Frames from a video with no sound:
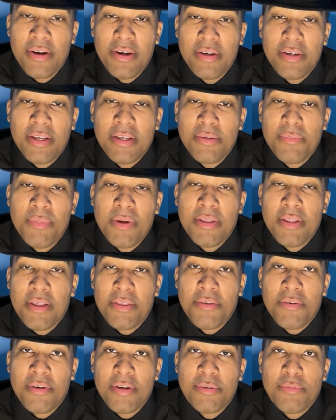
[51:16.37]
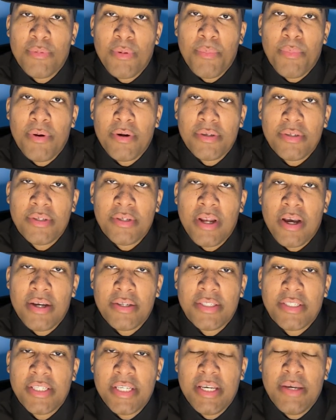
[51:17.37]
Doesn't mean that there is one person. I
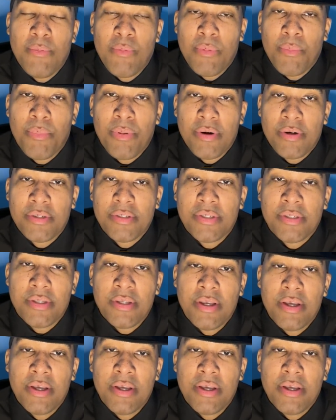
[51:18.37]
see one person.